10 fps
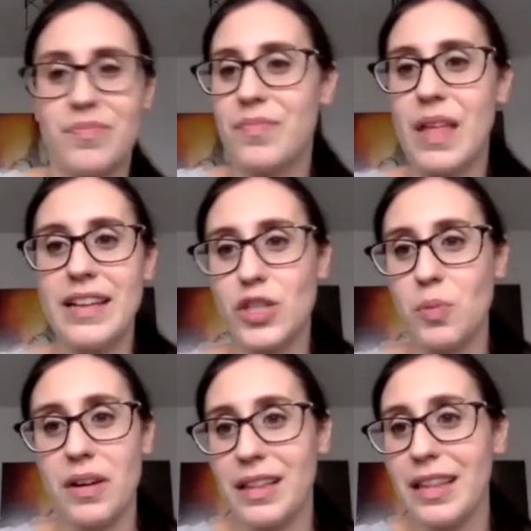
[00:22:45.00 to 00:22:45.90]
they just
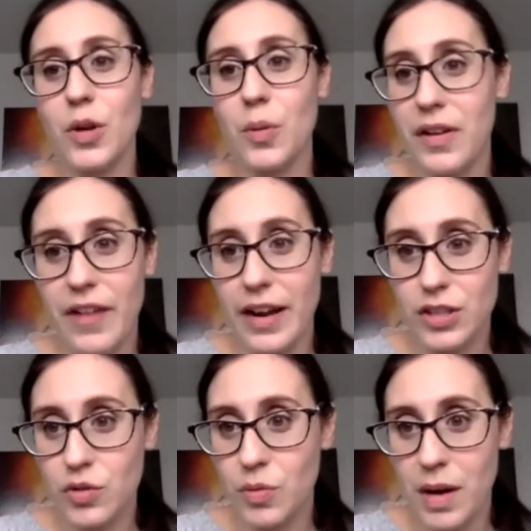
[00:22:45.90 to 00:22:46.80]
want a little bit of
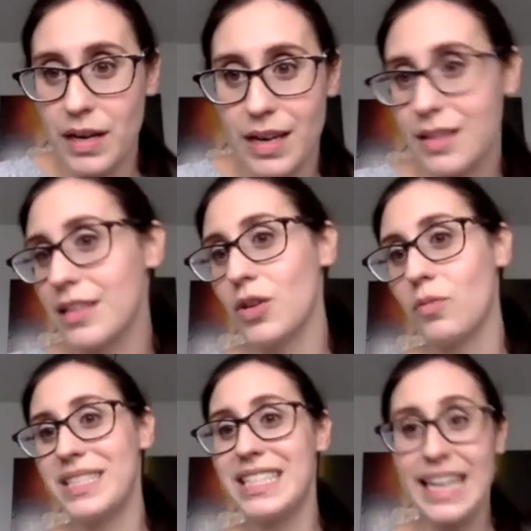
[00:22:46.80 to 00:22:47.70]
extra money. They don't
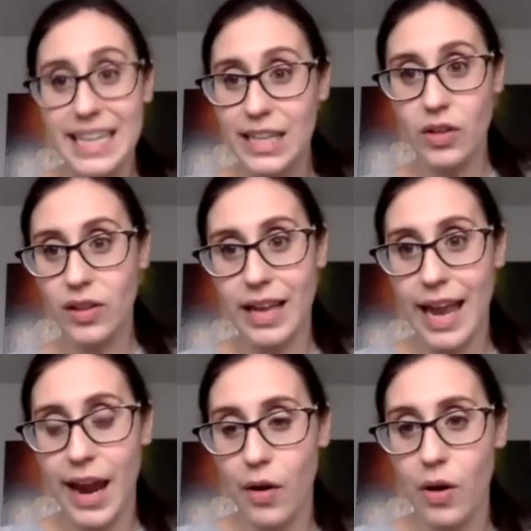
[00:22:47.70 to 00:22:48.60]
particularly
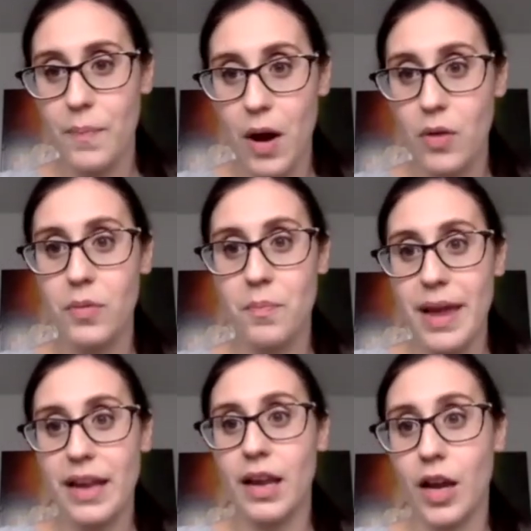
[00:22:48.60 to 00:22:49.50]
care about
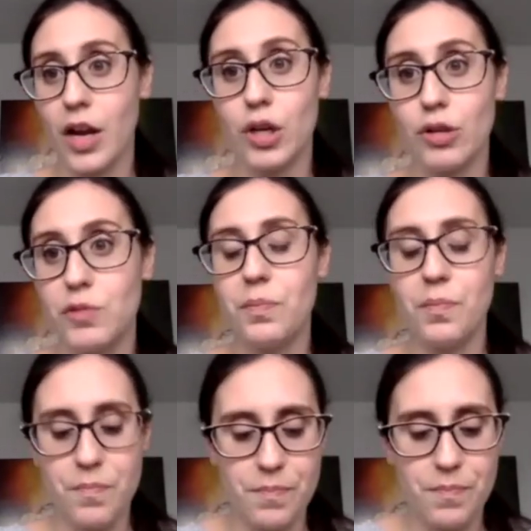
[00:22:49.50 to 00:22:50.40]
making a huge
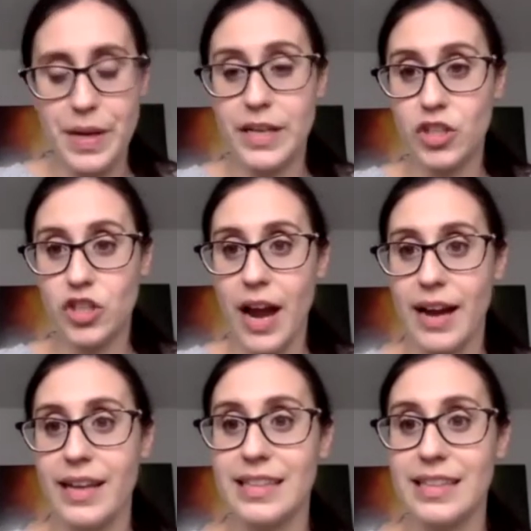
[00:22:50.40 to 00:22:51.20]
big check.